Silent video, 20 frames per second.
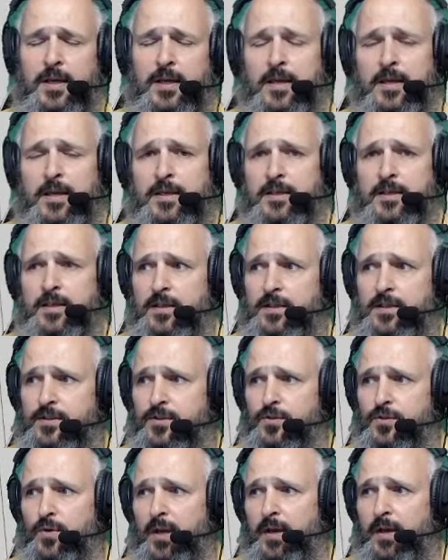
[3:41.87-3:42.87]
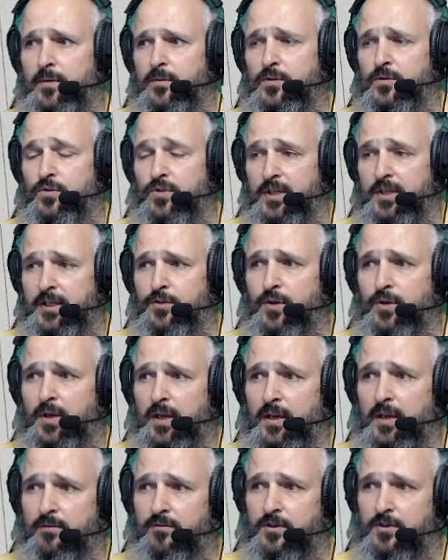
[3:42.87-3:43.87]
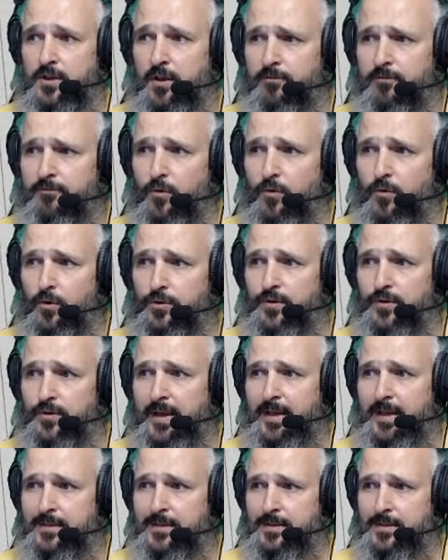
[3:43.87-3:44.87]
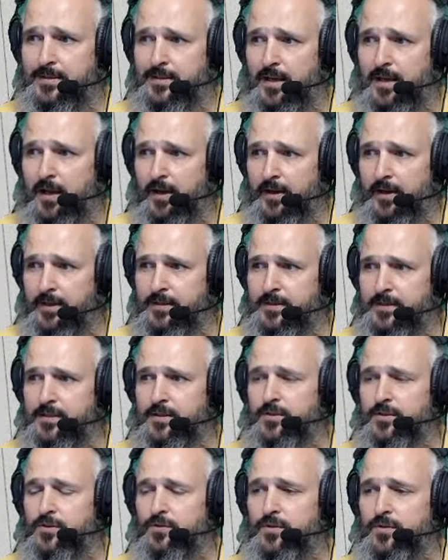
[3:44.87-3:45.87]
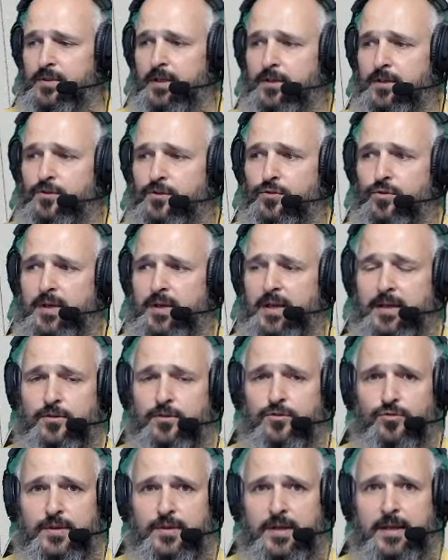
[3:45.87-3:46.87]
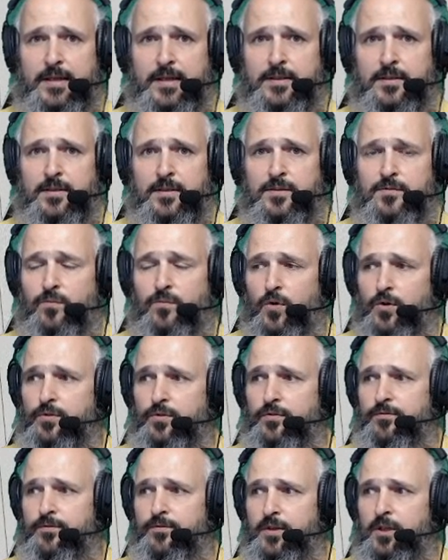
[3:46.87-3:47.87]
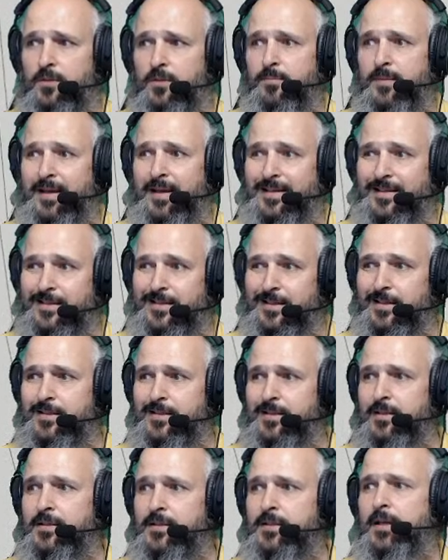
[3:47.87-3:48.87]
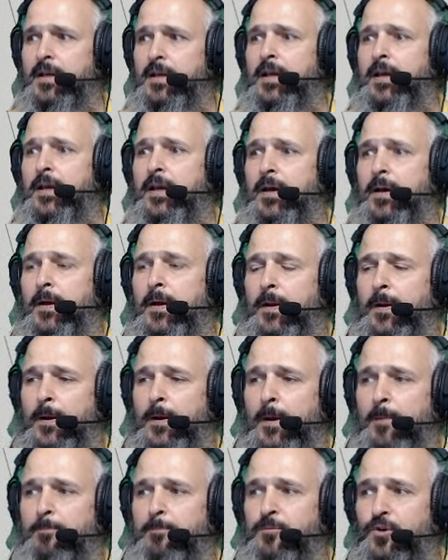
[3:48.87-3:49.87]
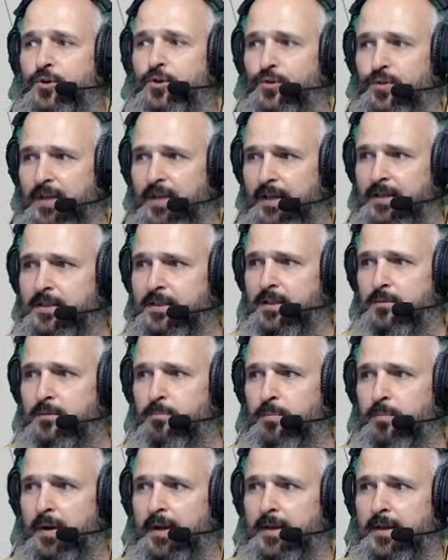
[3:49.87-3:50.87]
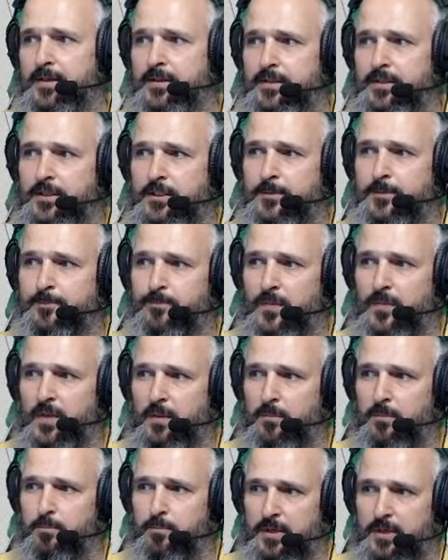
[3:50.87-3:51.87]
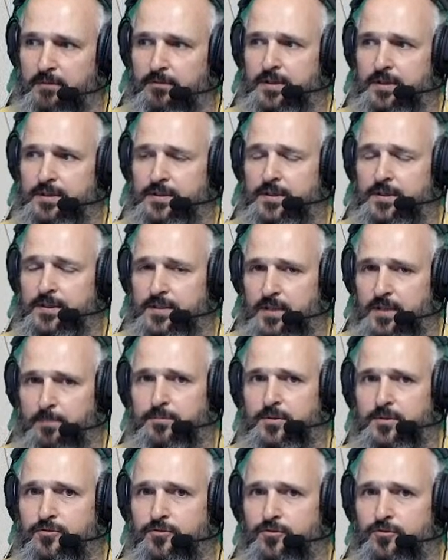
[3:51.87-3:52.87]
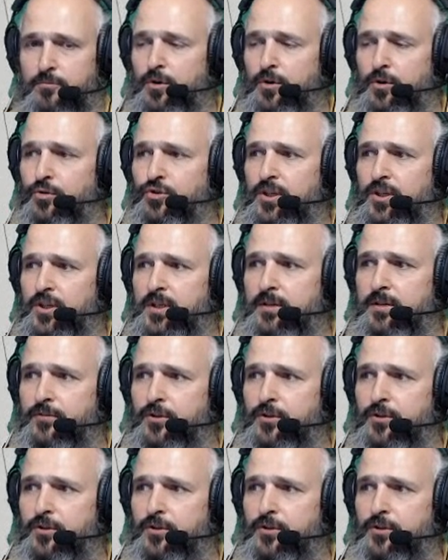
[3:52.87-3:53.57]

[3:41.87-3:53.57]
is you need to have enough water at the sides so that you can create this water film, and this is created by the PVC subdistribution if you